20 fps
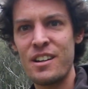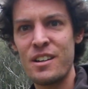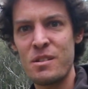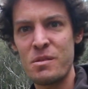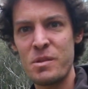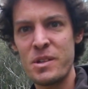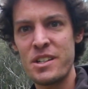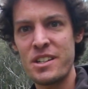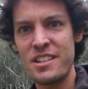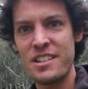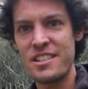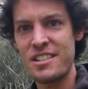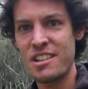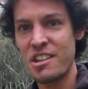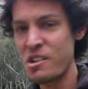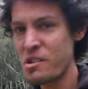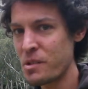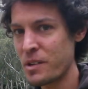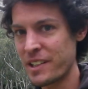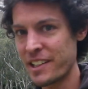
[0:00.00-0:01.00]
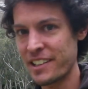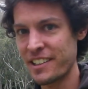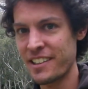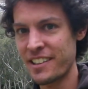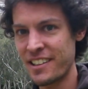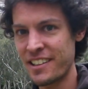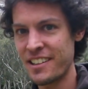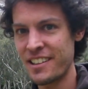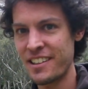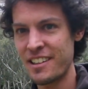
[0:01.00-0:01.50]
which is annoying
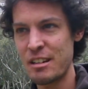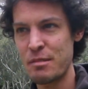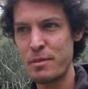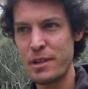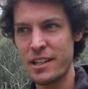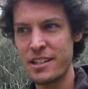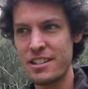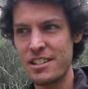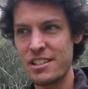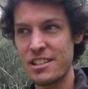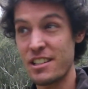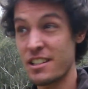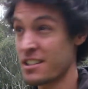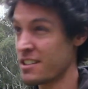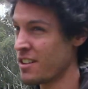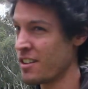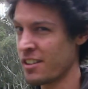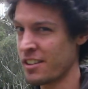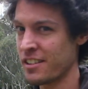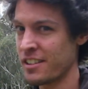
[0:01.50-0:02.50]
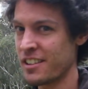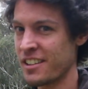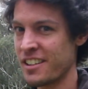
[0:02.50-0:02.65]
because it's not